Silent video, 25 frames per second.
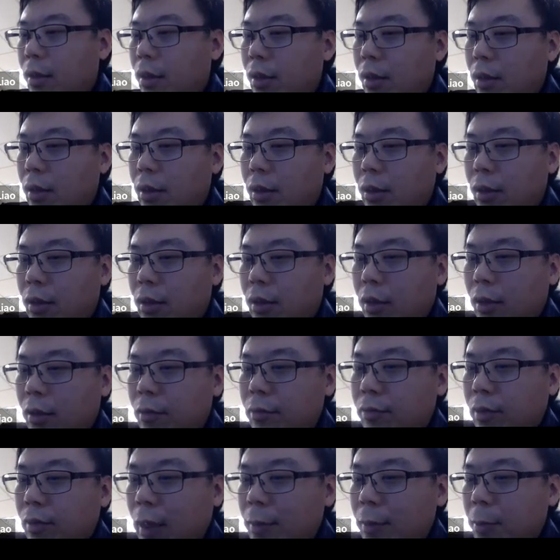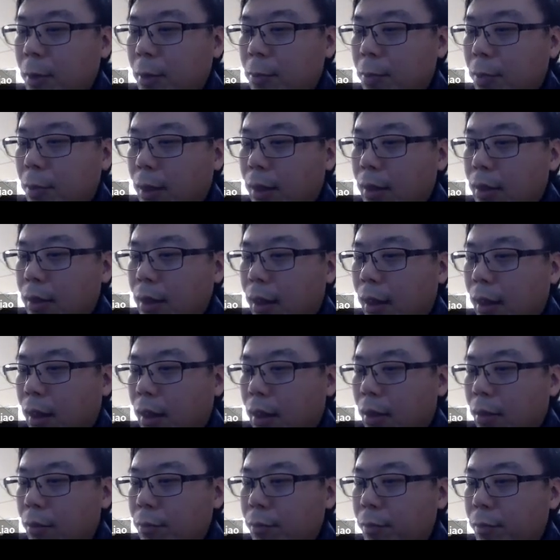uh, a fiber
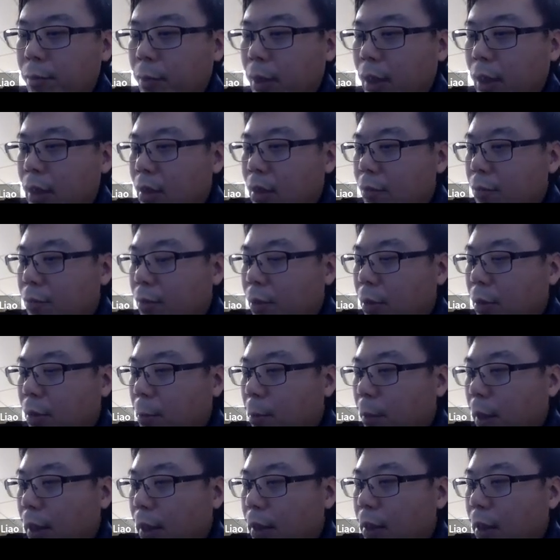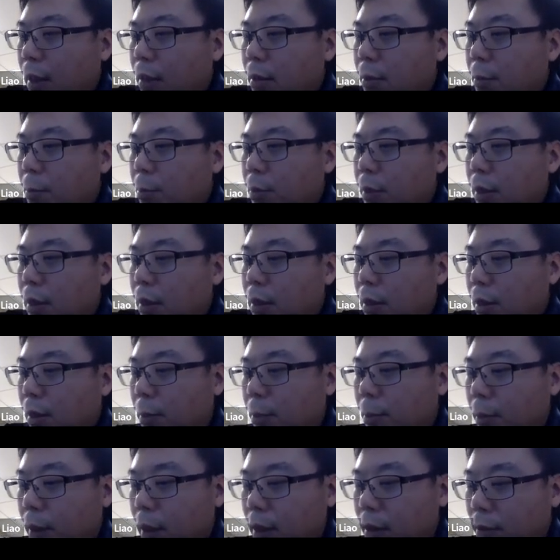product of manifold might not be a
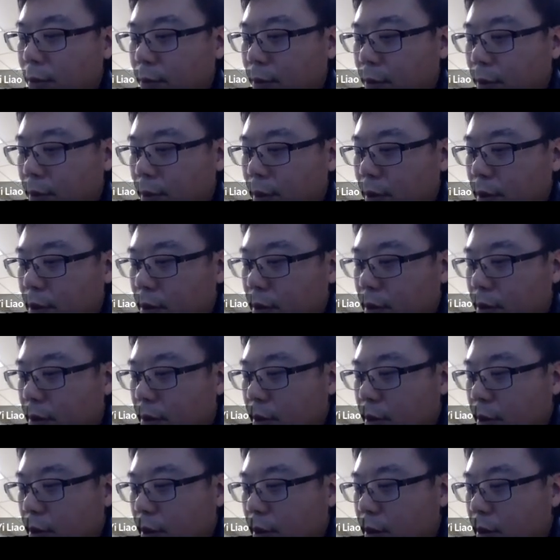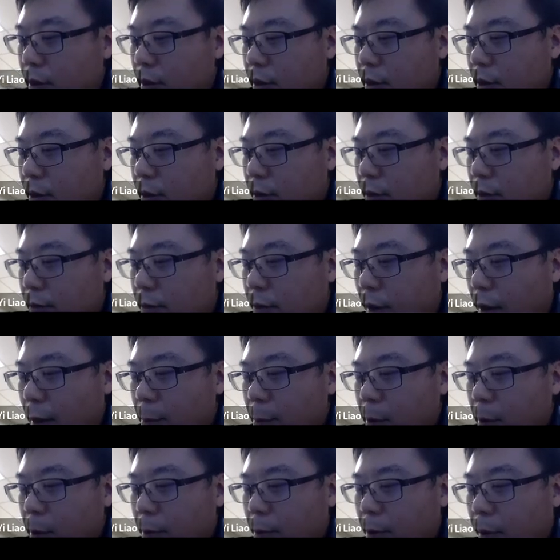manifold. So this
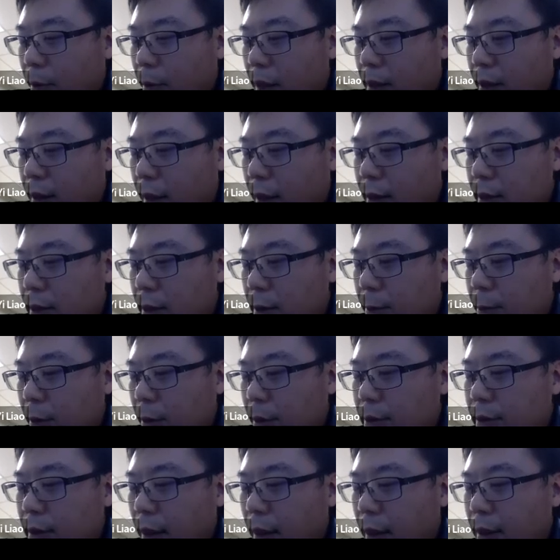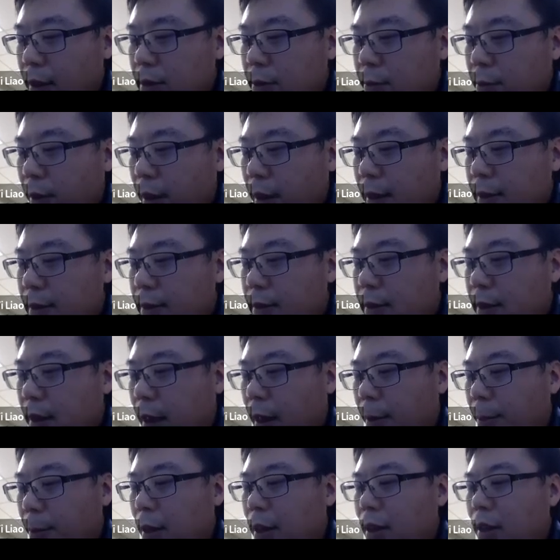fiber product, suppose X, Y, Z
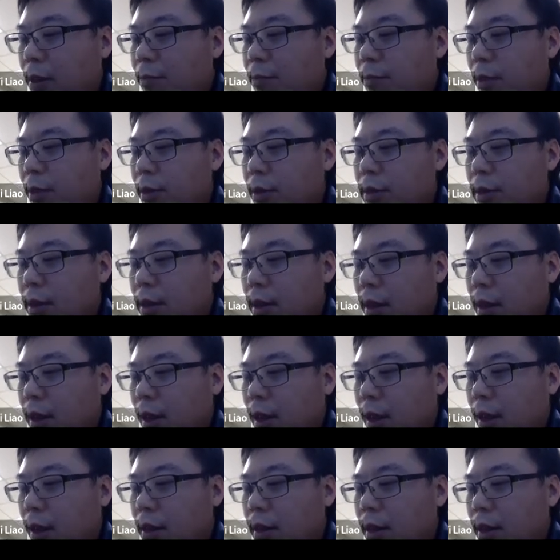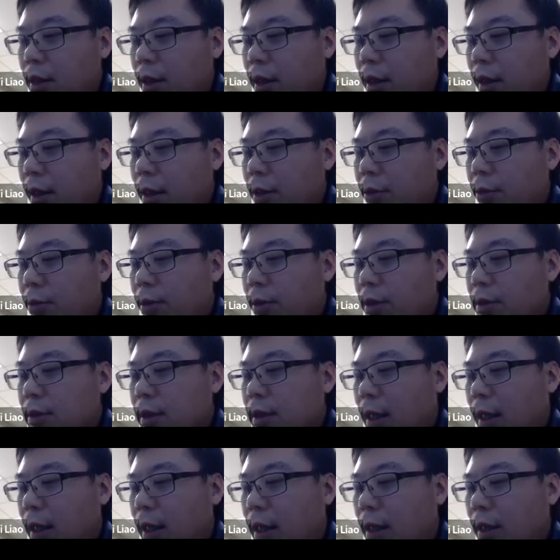are manifolds and the arrows
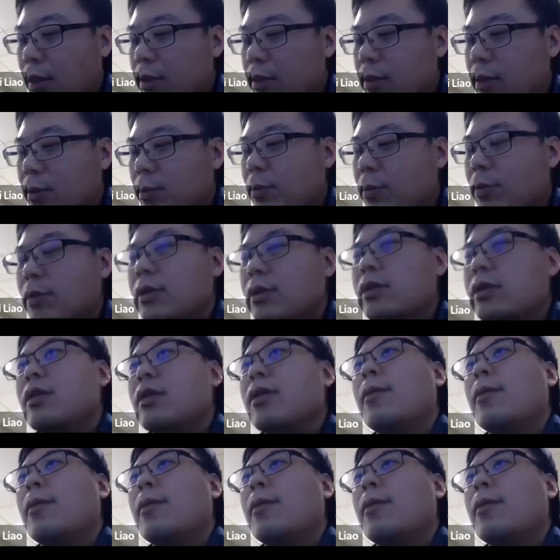are smooth